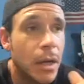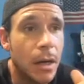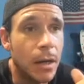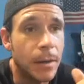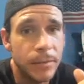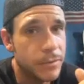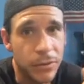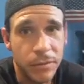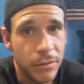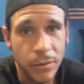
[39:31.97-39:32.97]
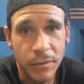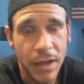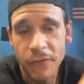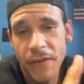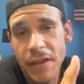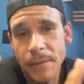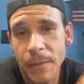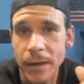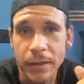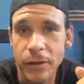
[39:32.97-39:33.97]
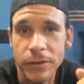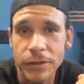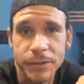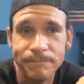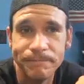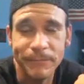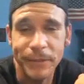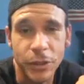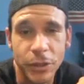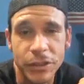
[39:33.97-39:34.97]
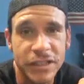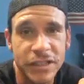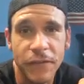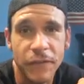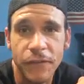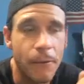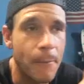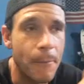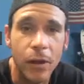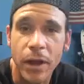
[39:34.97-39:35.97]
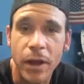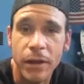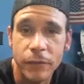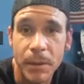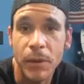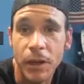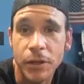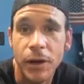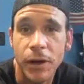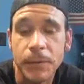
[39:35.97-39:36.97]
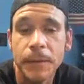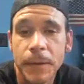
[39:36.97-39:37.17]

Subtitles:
So you can't fake it, man. It's just you can sniff it from a mile away to people that try to.